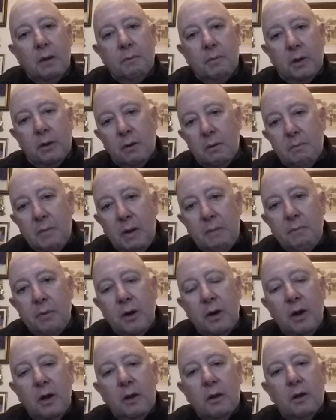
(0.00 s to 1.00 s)
But
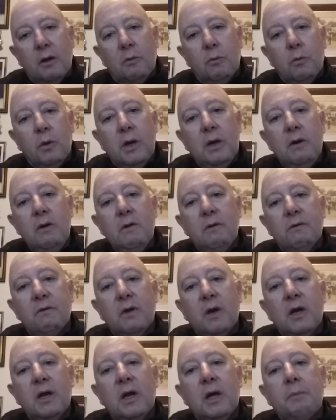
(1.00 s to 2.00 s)
remember that when you
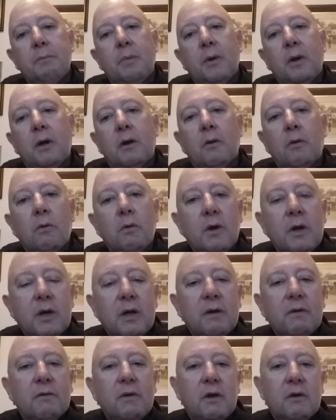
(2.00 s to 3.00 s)
sign up an
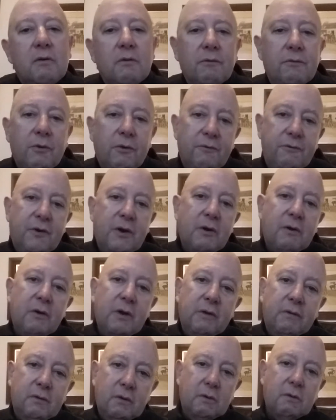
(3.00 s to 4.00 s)
organization for
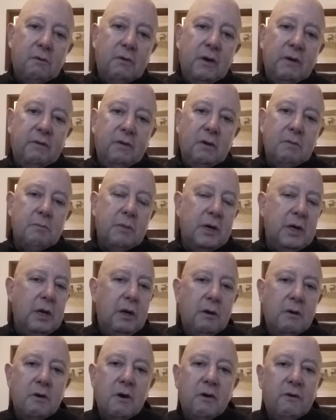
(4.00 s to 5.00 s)
fundraising or raising
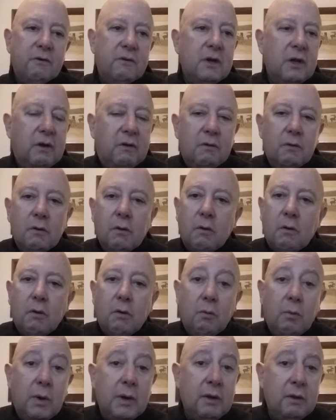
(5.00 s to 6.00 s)
money, Nurse Next Door
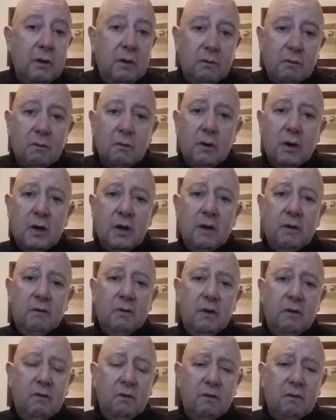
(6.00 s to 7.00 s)
or one of these
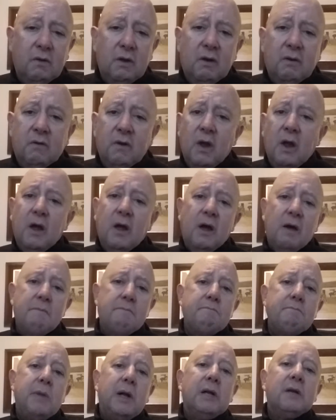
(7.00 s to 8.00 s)
organizations, there's a
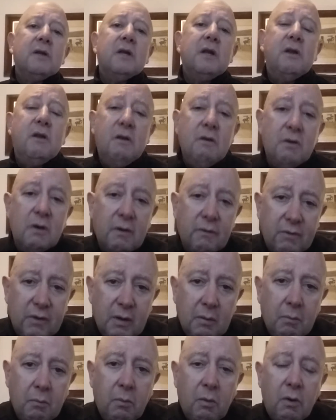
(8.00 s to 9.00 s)
multitude of
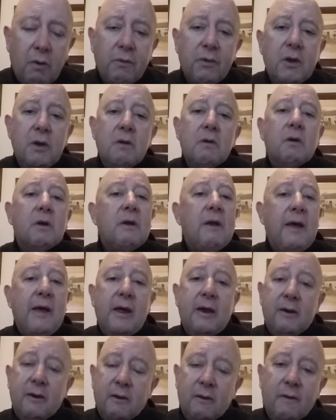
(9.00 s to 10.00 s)
them, more than you can
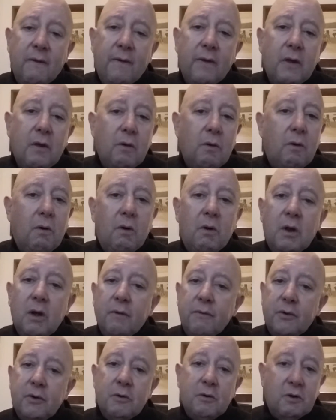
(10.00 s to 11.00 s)
handle, all
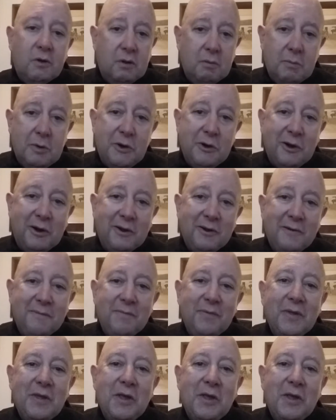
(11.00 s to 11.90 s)
over North America.